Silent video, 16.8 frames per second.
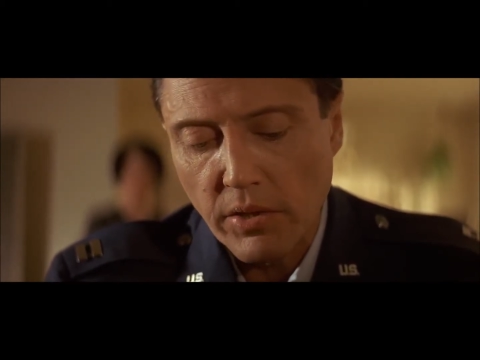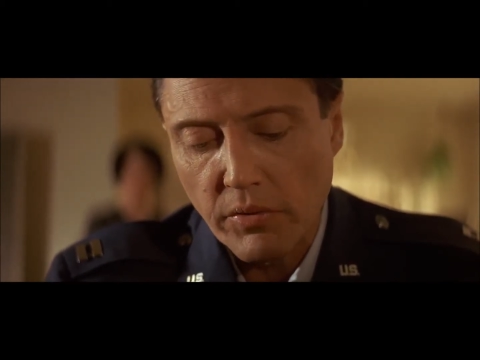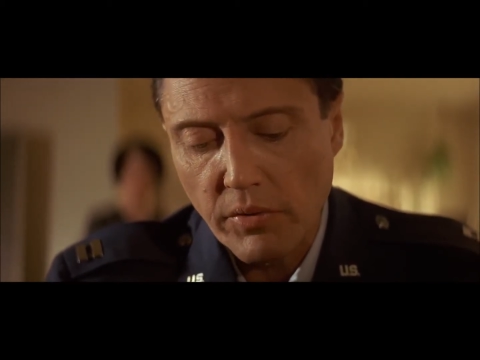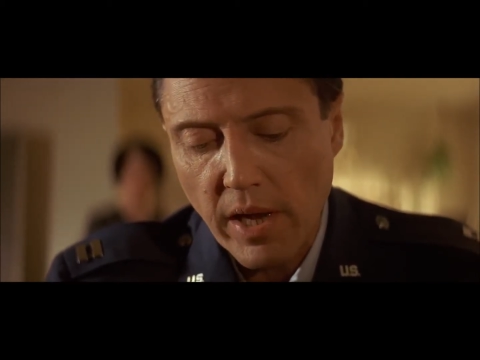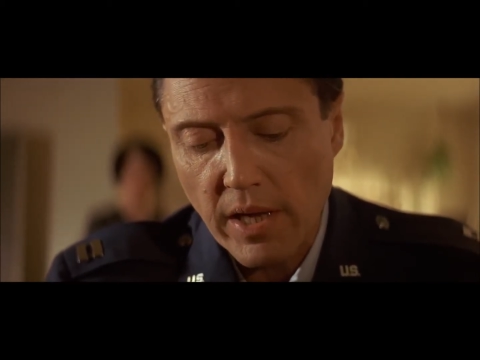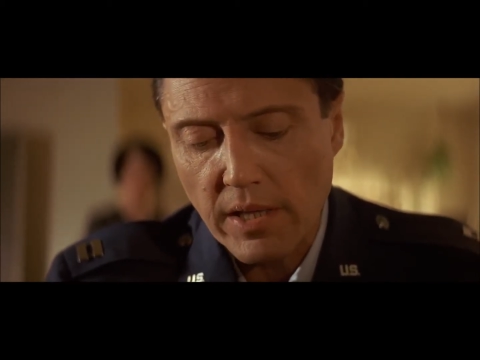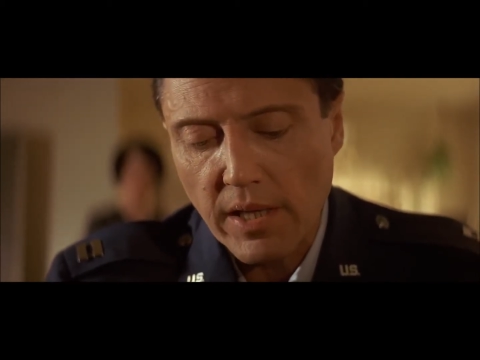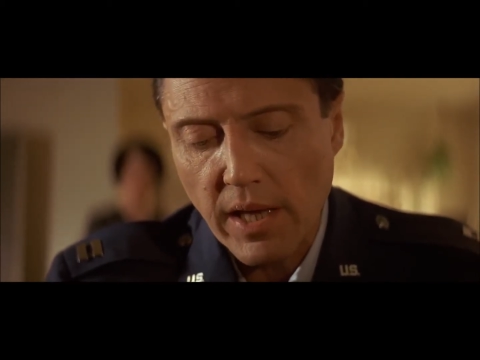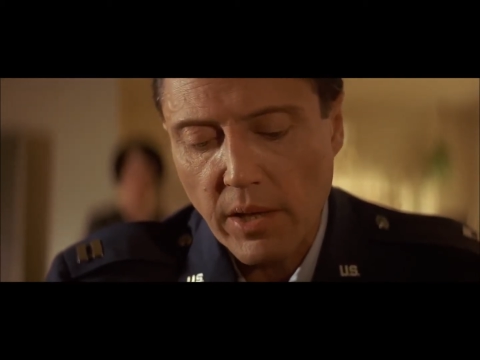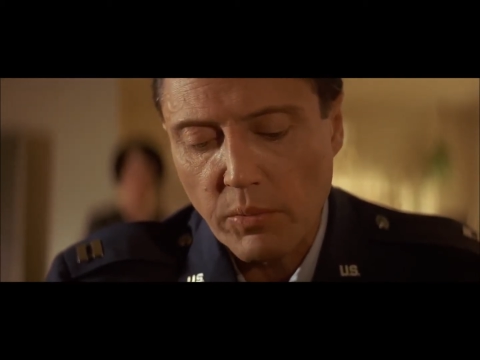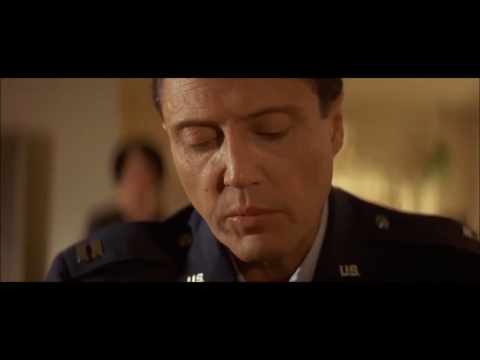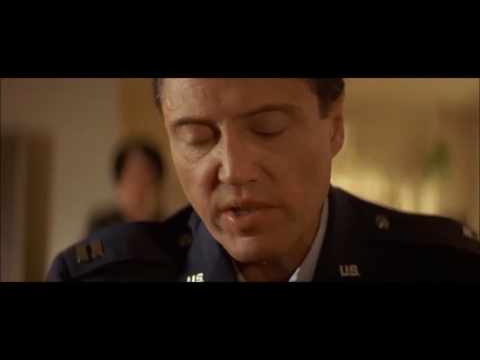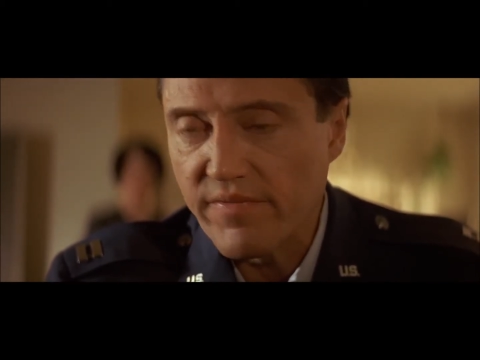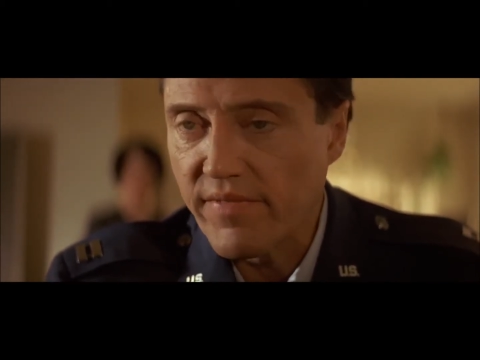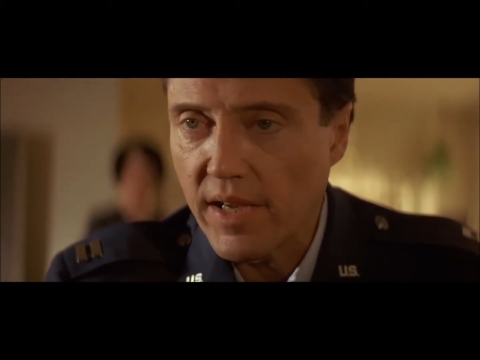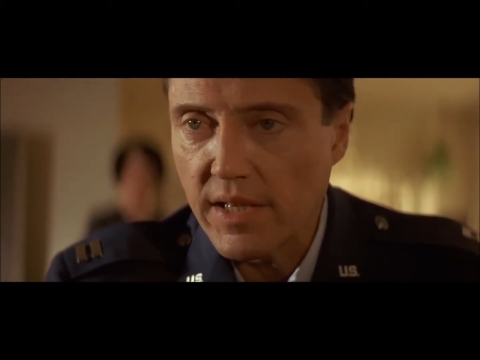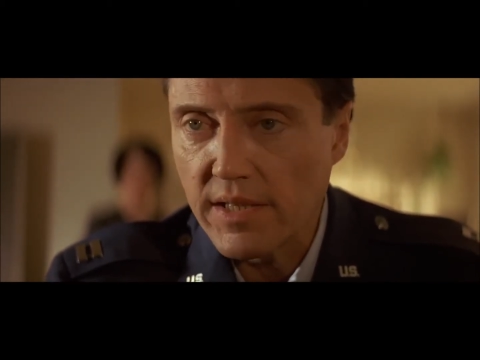Granddad
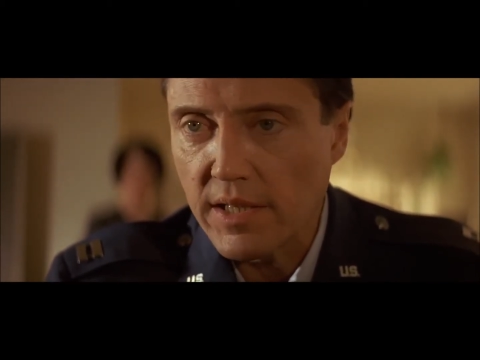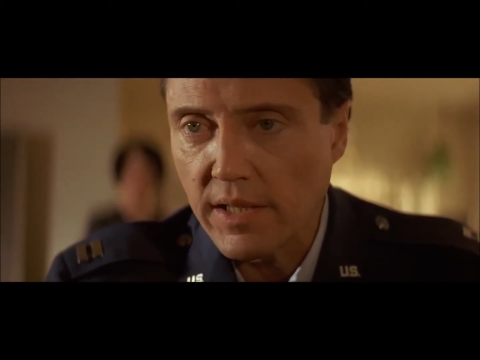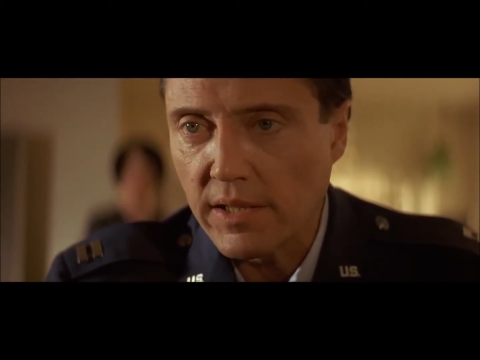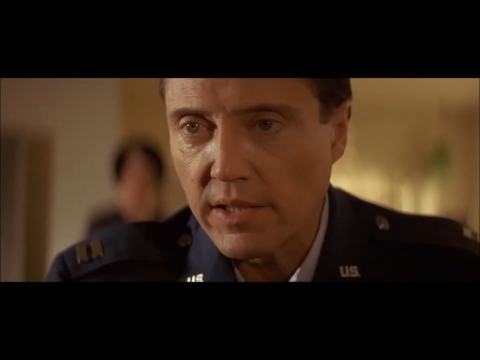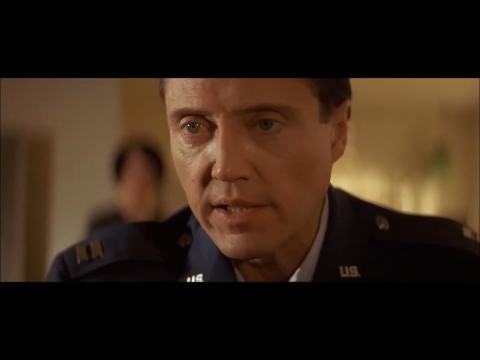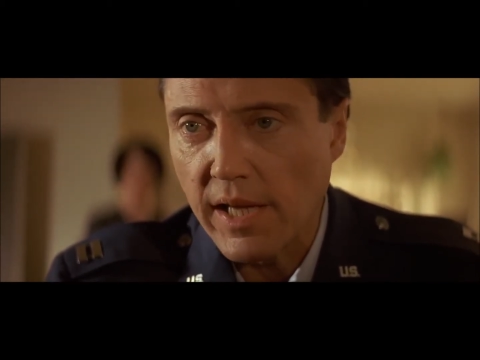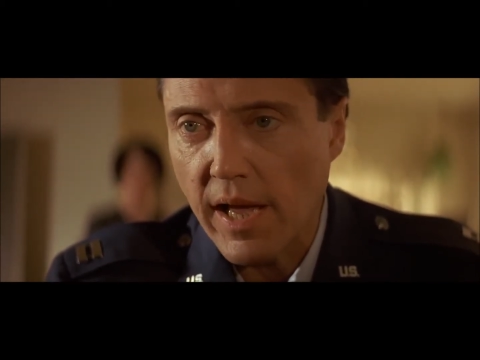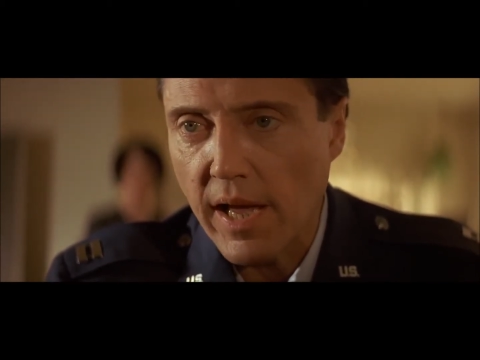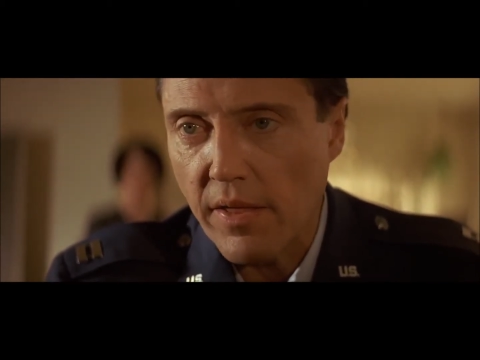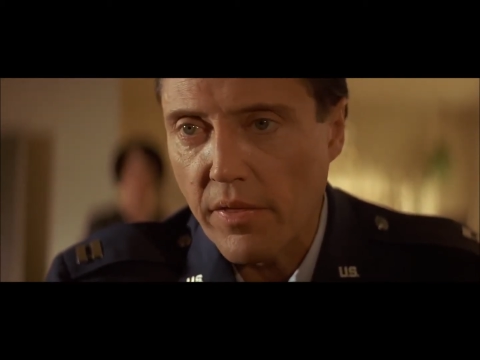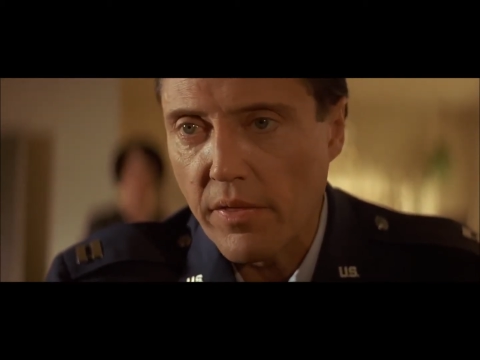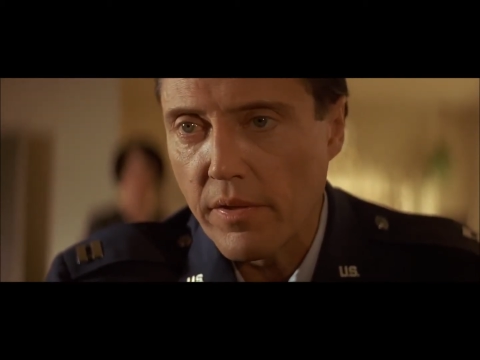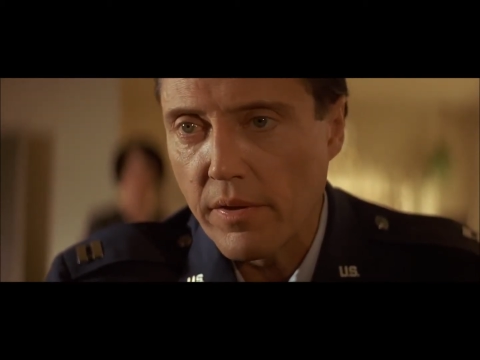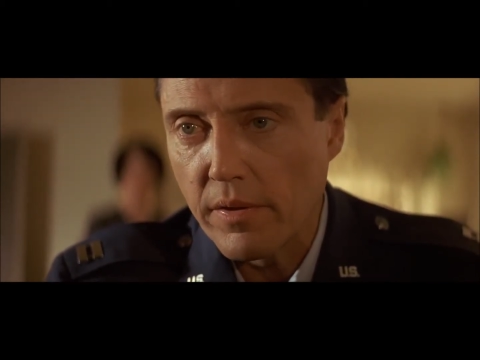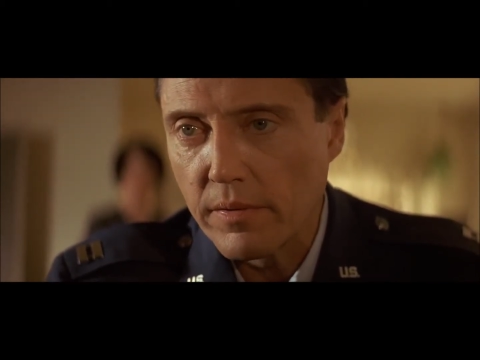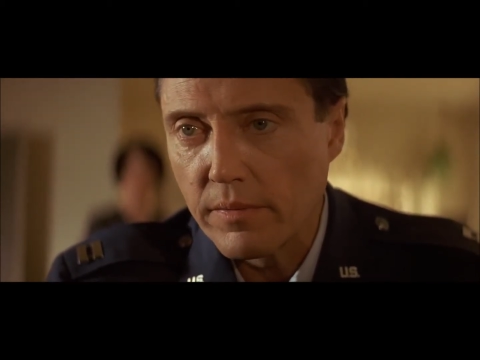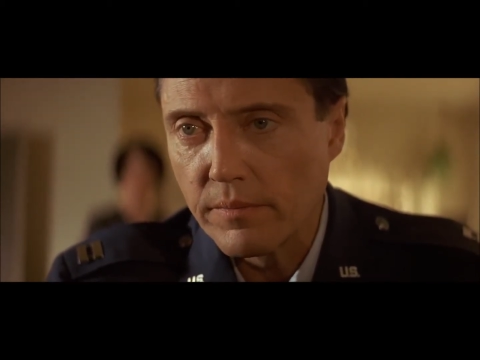was facing
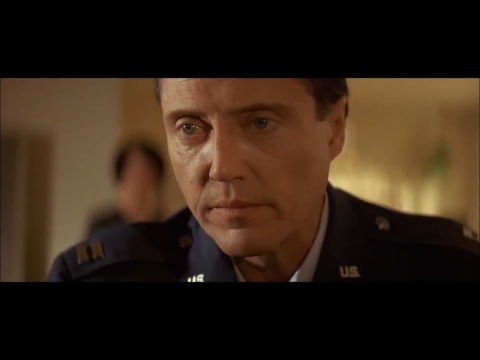death.